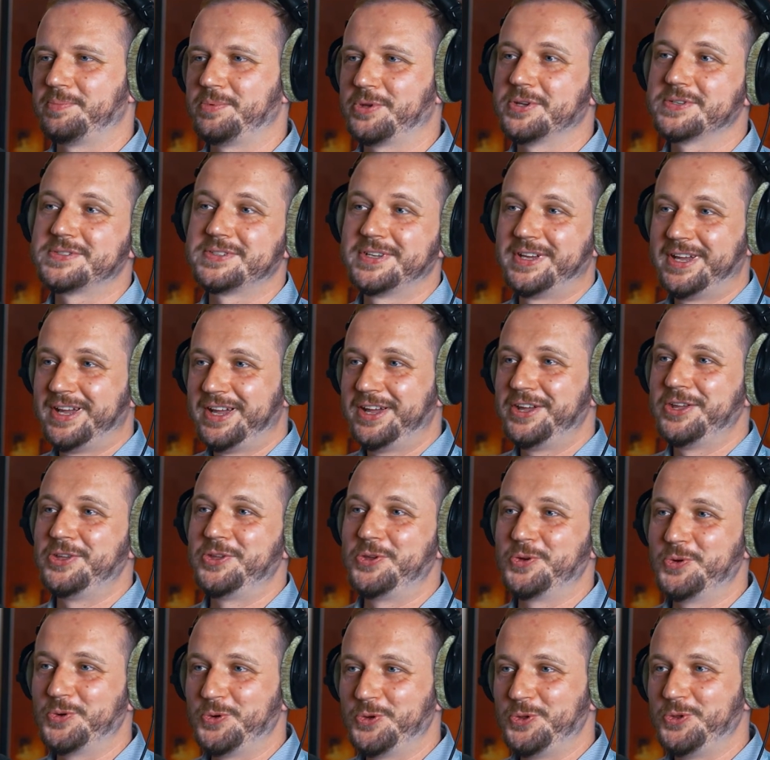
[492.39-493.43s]
Because
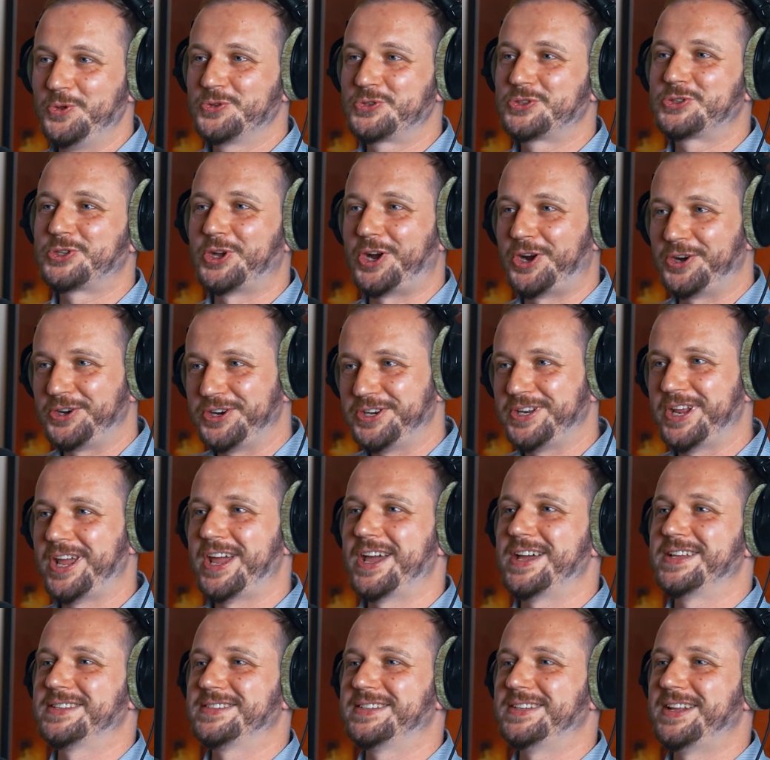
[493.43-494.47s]
you you started
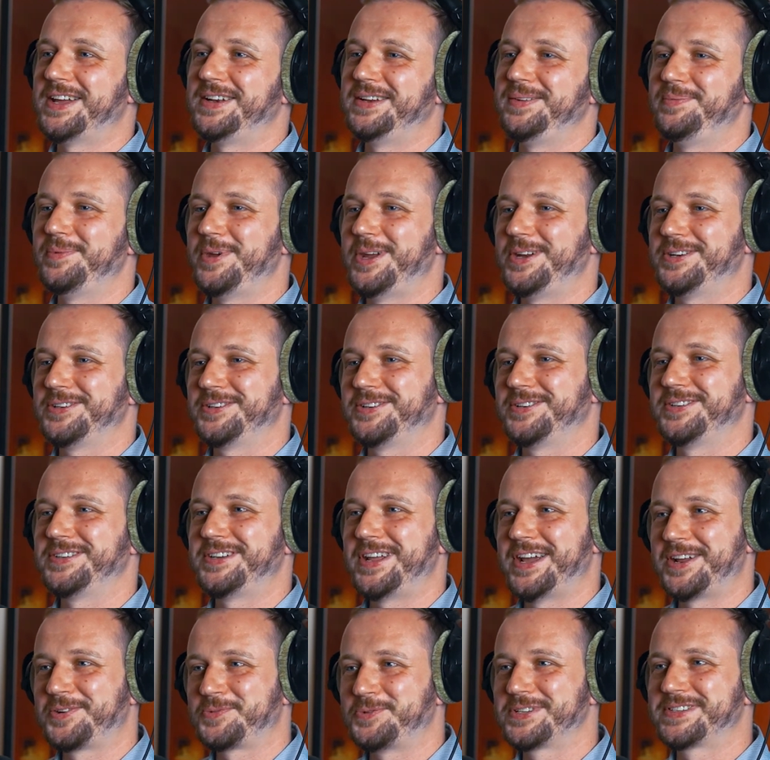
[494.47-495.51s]
as an animator,
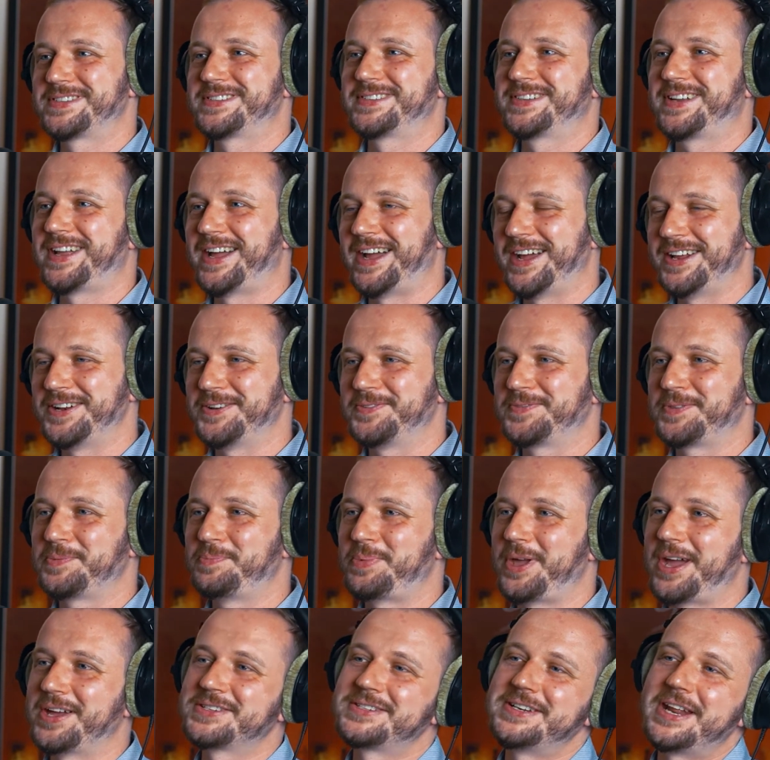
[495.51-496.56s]
that was kind of the
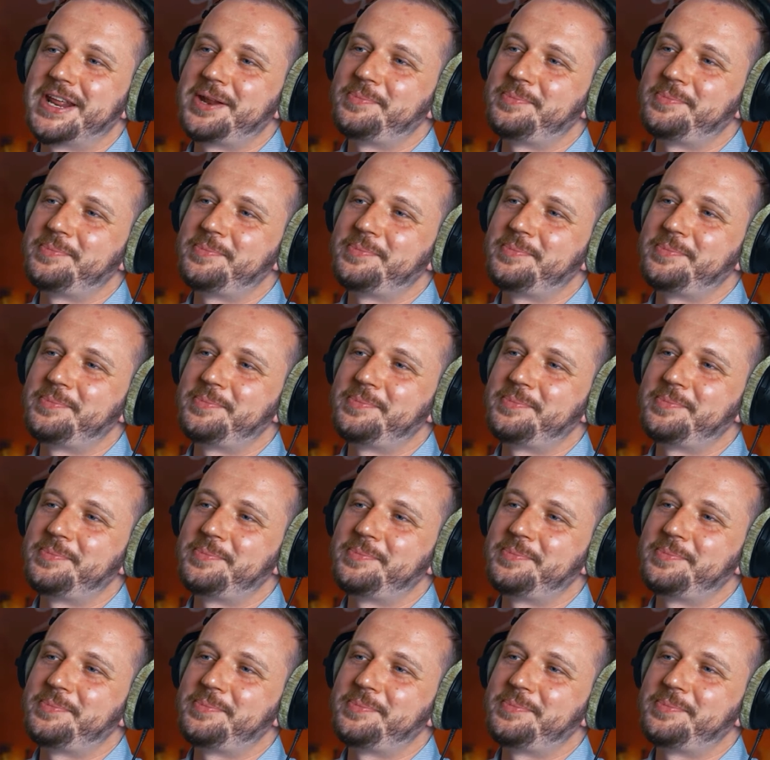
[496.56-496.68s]
passion.